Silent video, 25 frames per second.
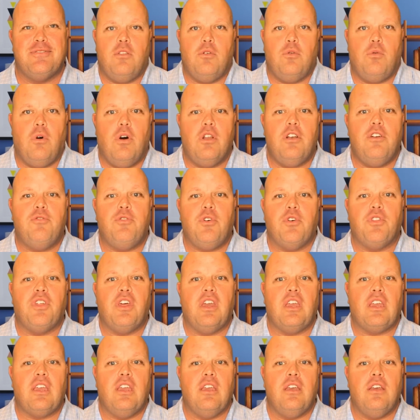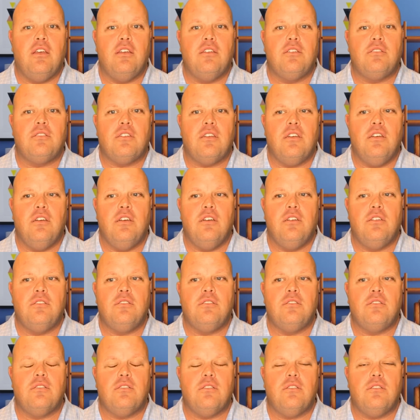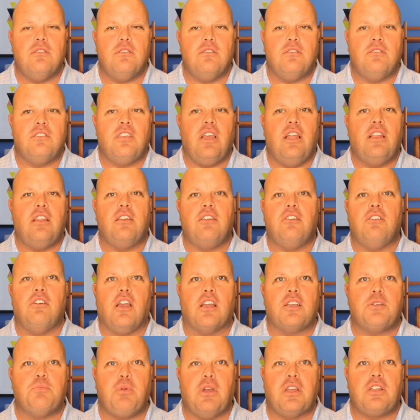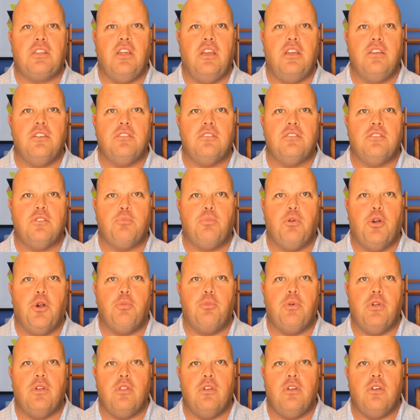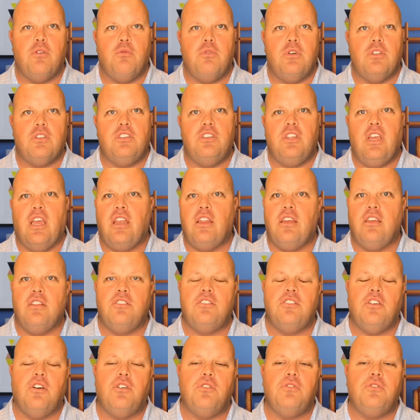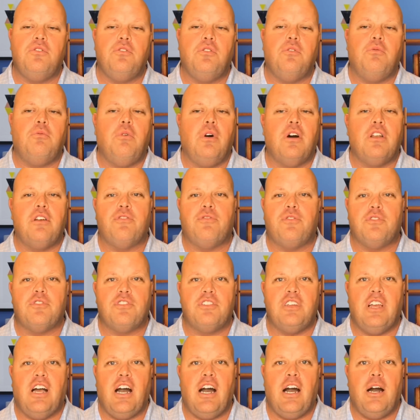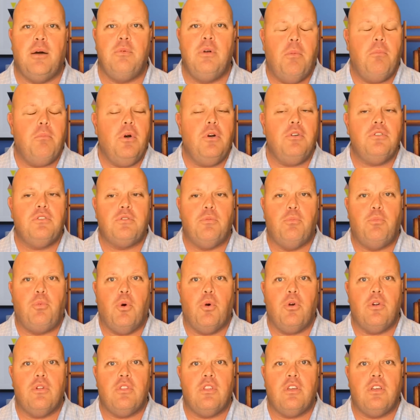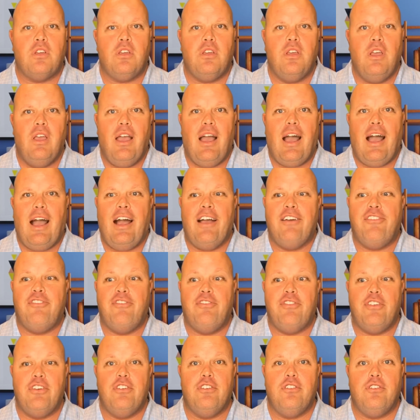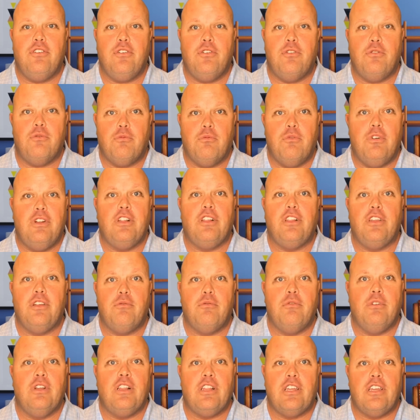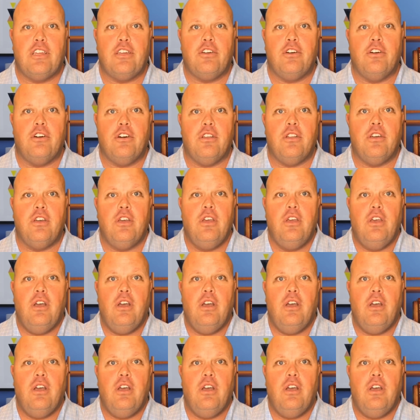The wonderful thing is setting your expectations appropriately, which Danny and Joe do a wonderful job. But most importantly, I feel really, really good.